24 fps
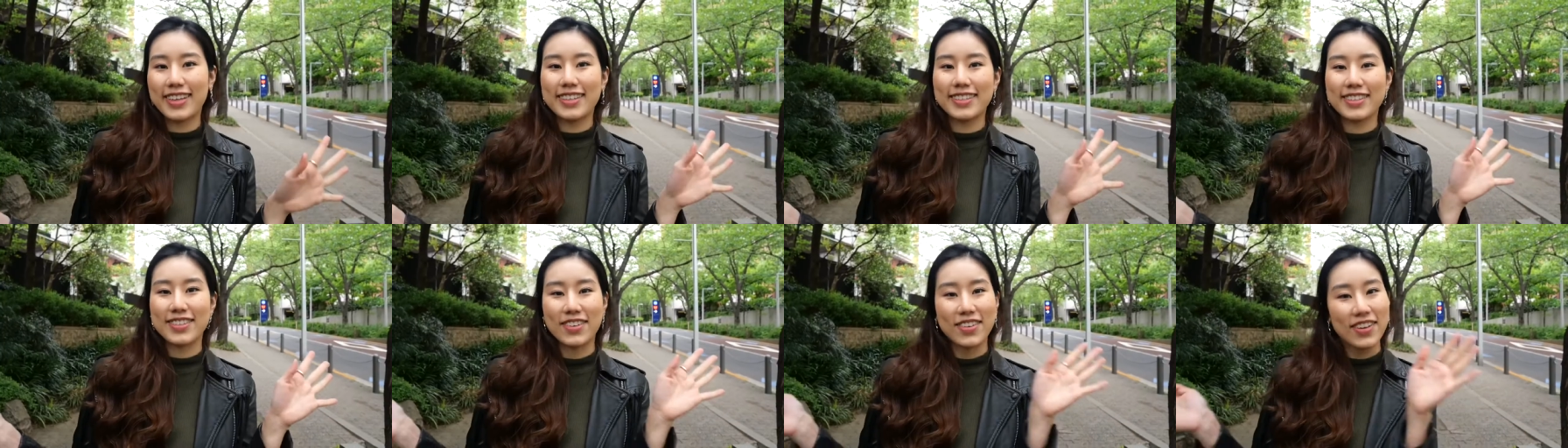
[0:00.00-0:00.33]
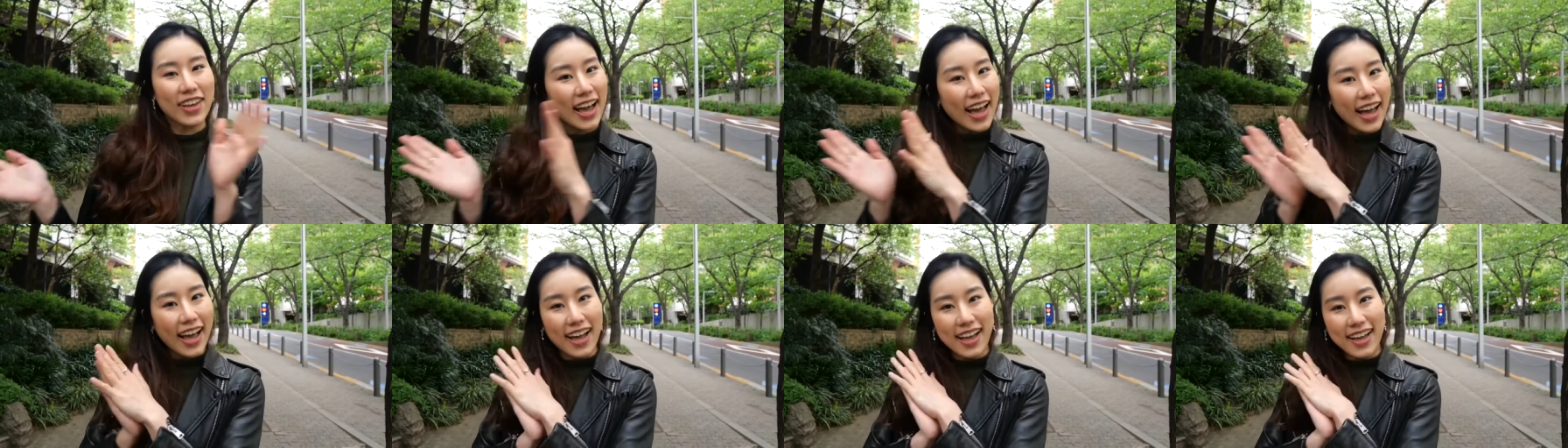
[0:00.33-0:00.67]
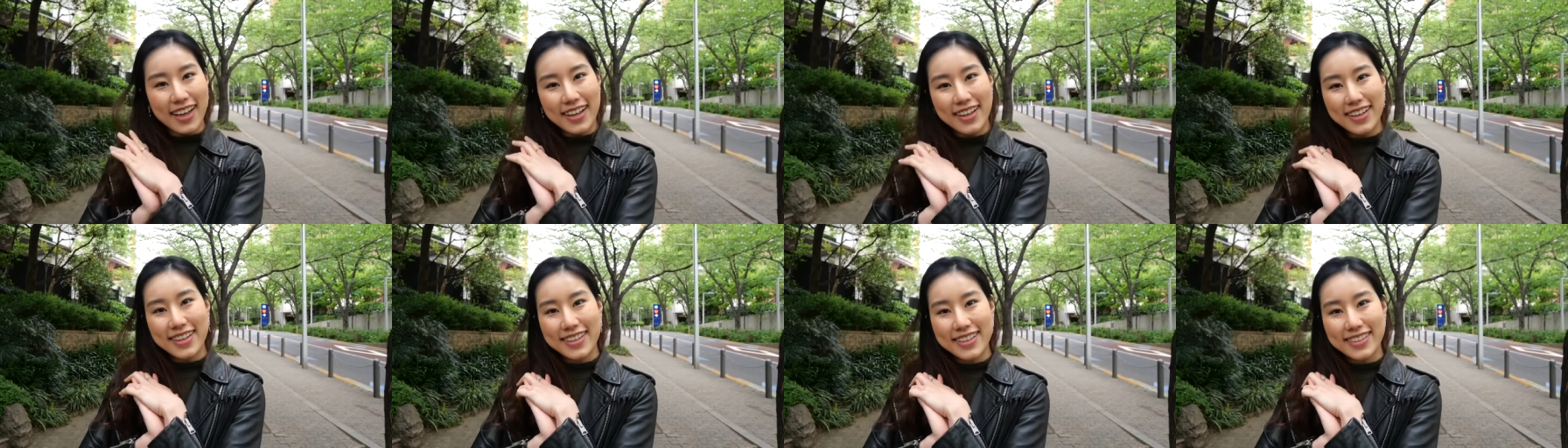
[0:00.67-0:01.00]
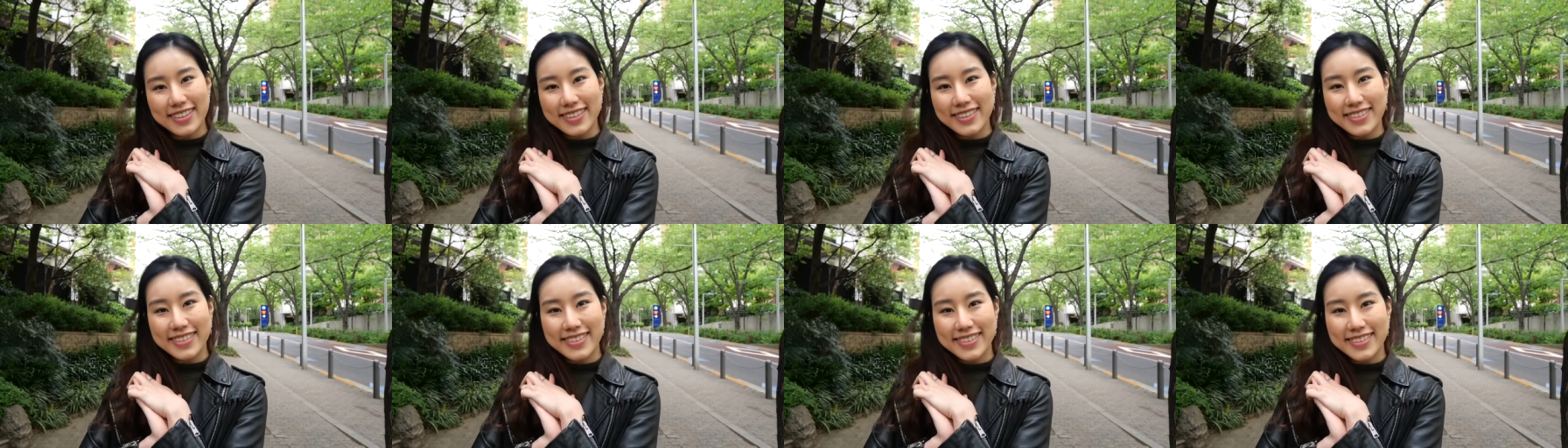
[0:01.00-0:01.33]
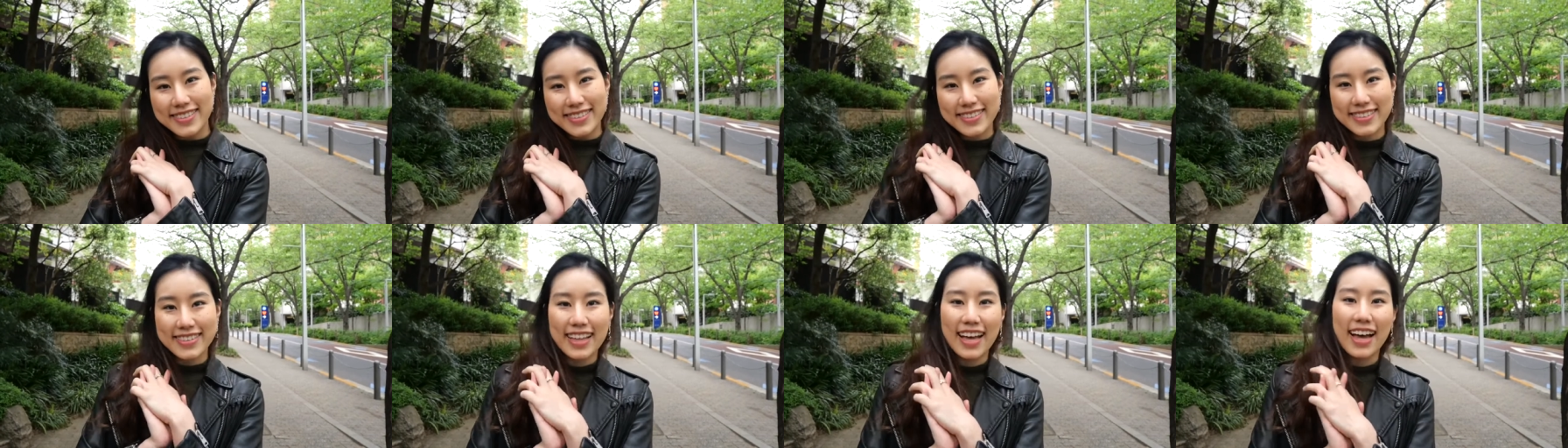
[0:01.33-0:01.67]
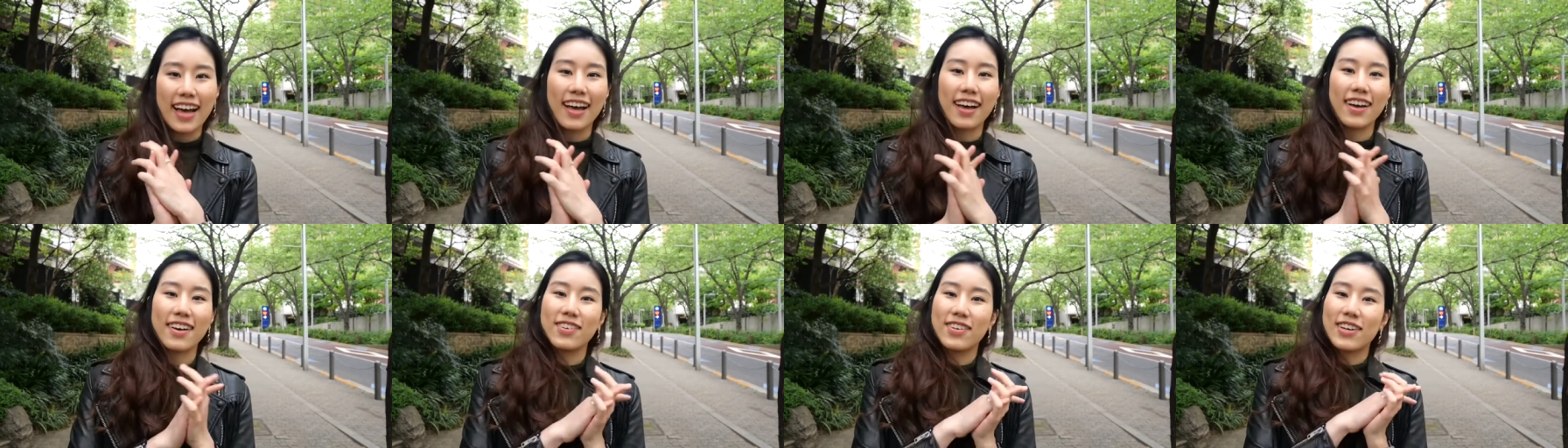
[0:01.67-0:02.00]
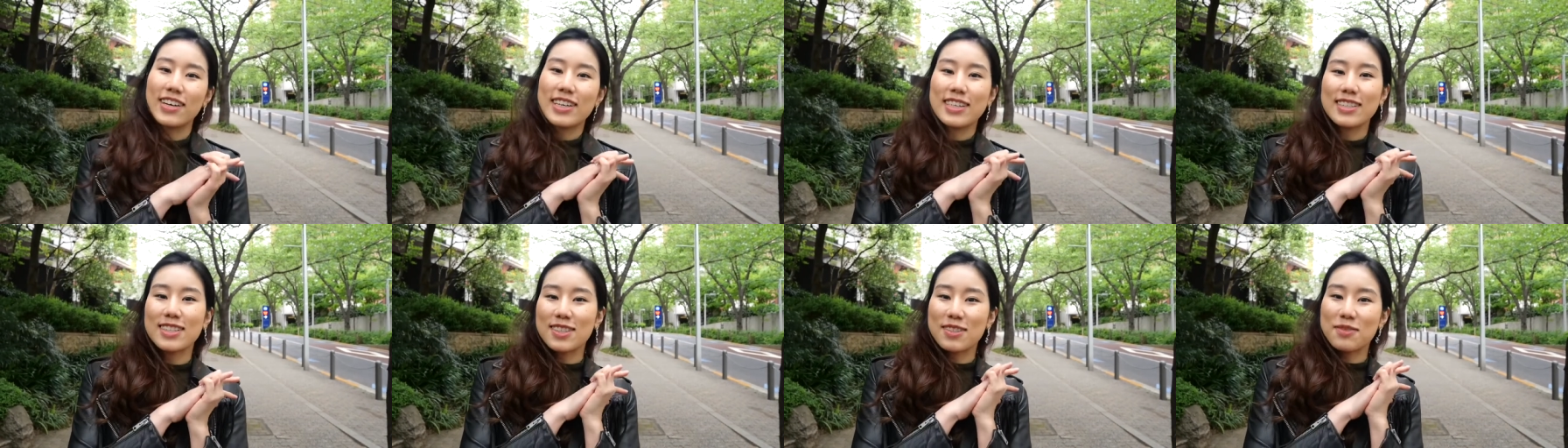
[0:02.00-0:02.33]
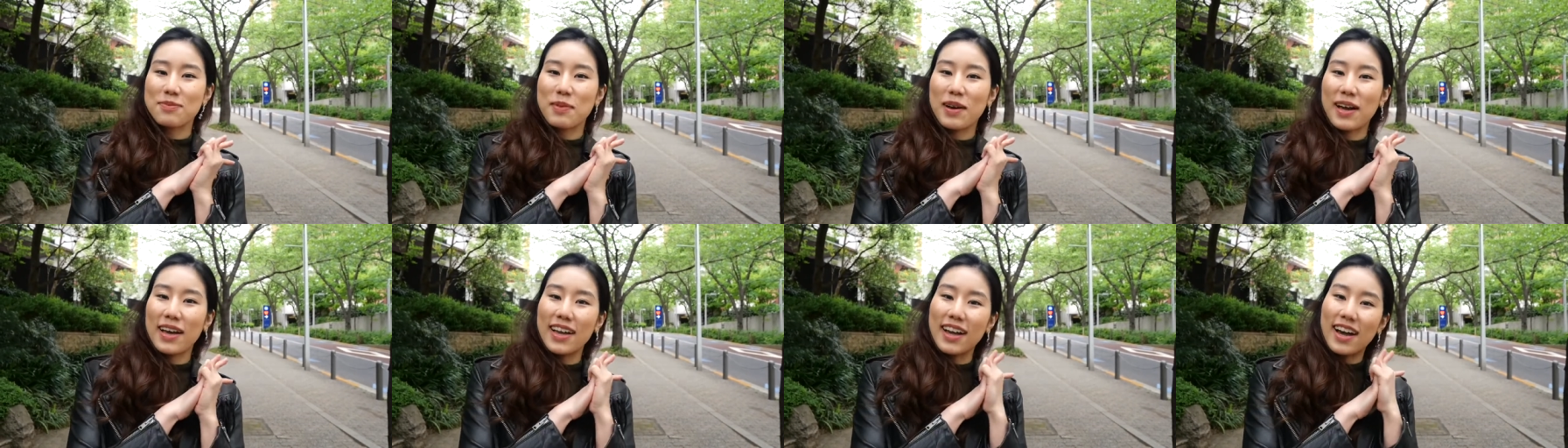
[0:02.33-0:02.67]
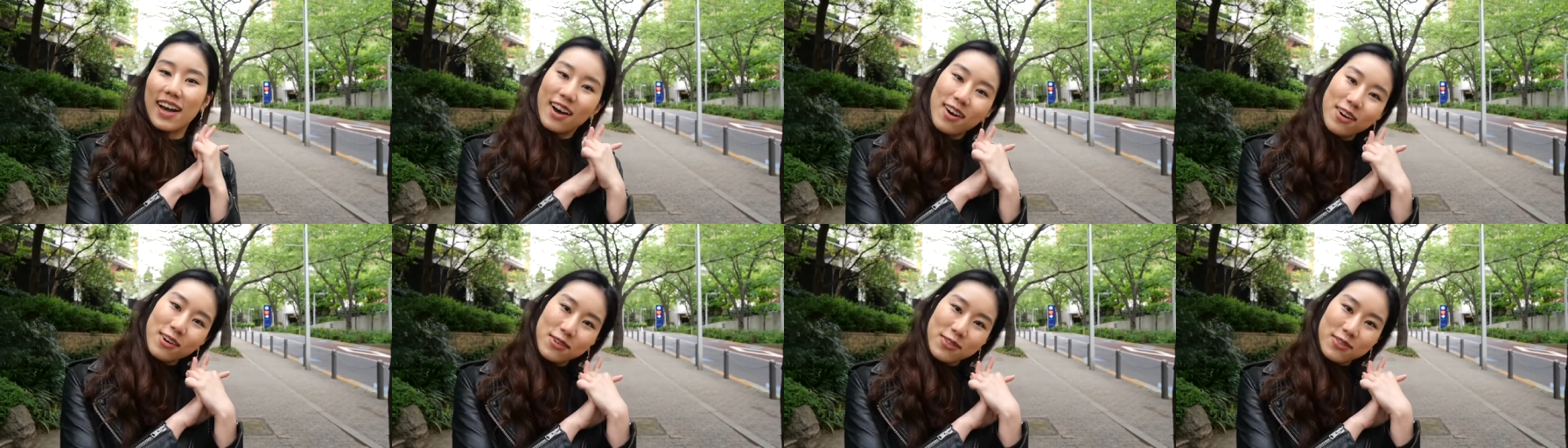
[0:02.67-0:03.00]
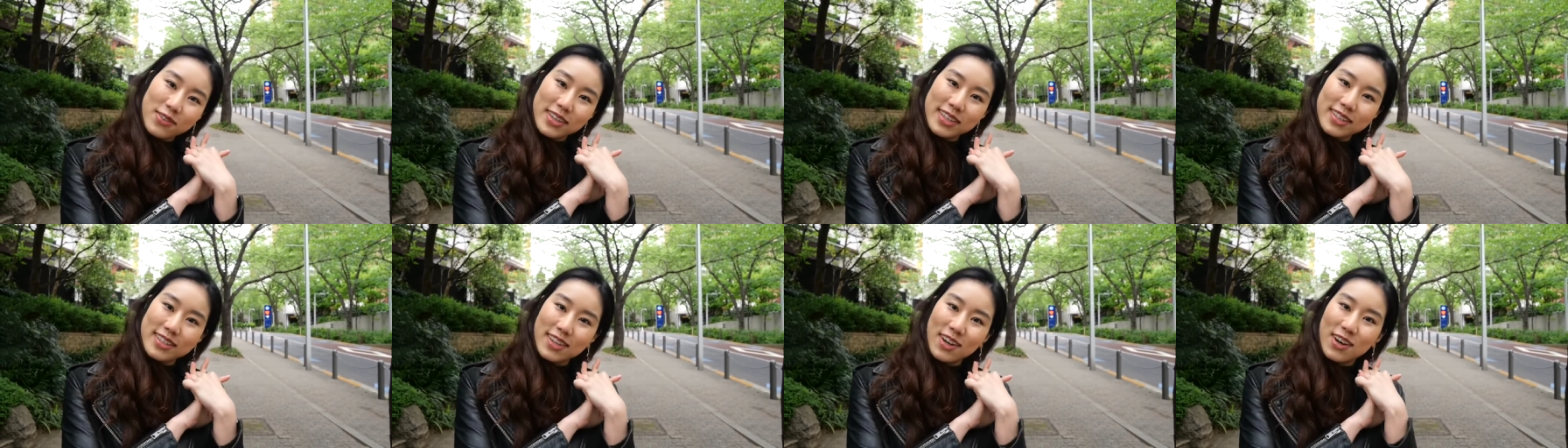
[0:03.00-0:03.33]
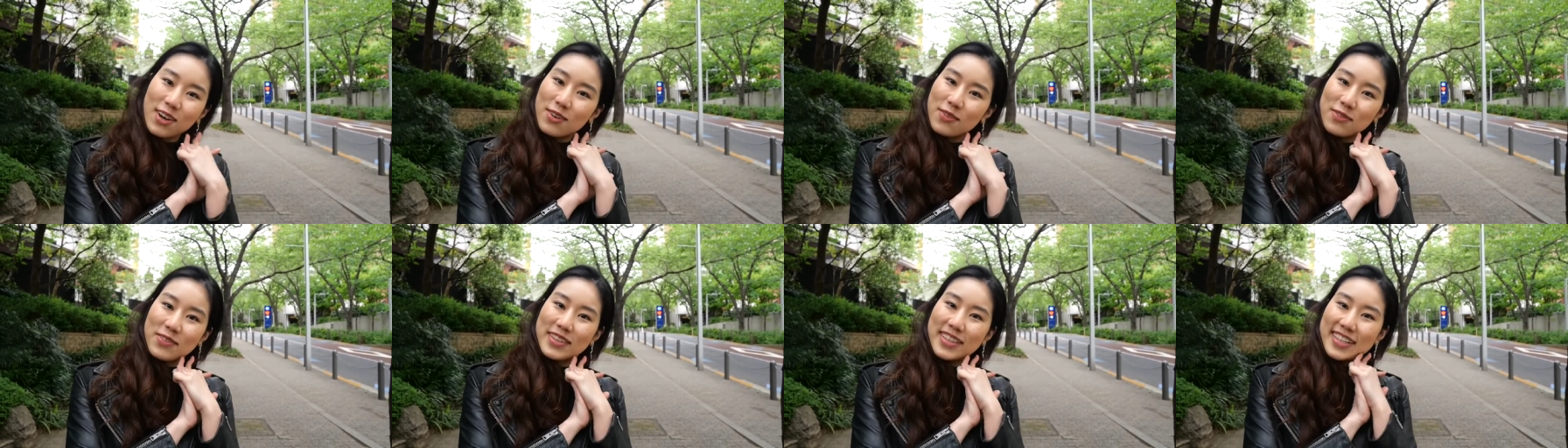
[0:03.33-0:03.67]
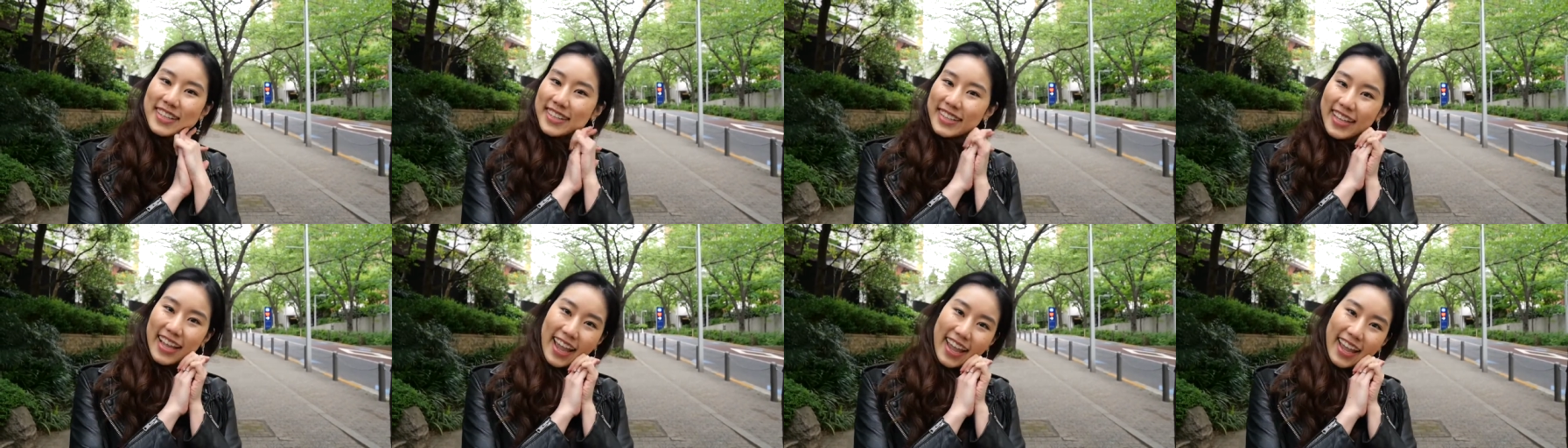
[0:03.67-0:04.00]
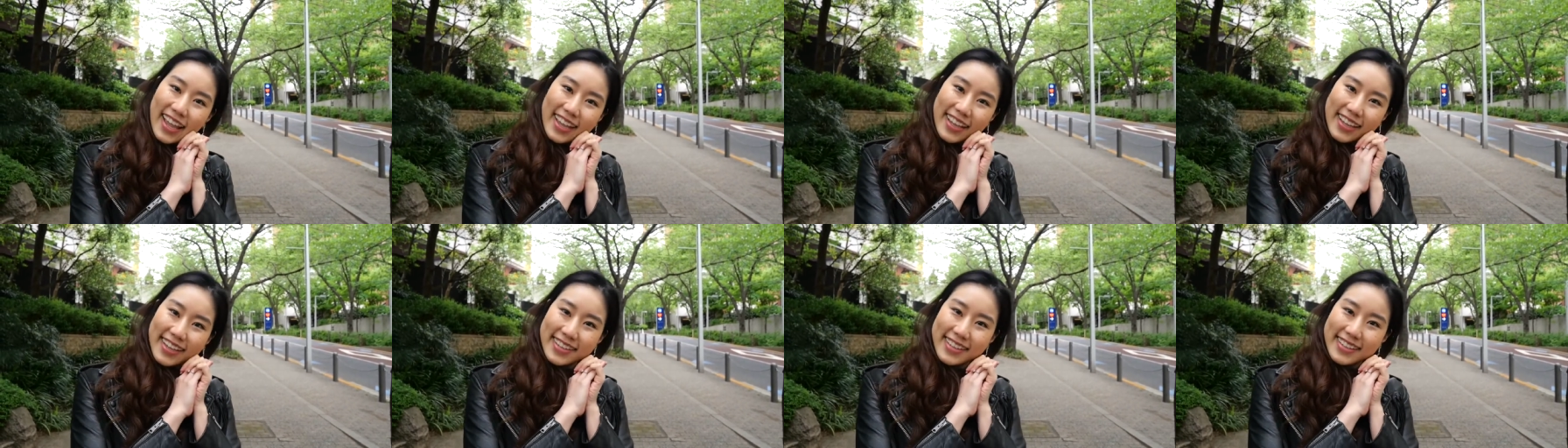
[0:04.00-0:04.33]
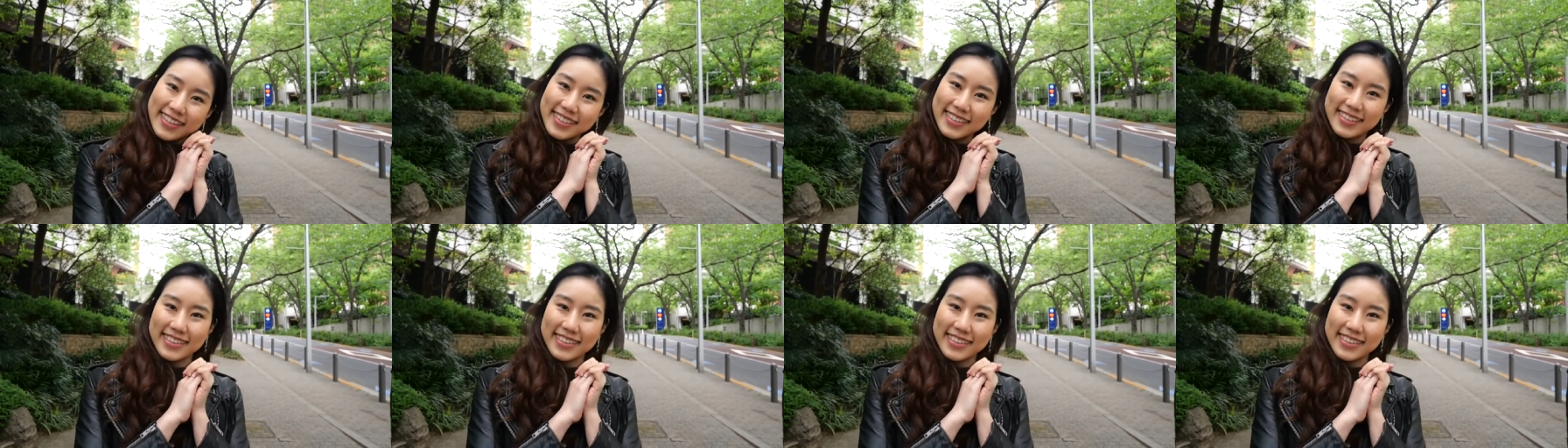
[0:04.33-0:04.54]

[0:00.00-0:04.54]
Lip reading: So yeah, that was my outfit of the day.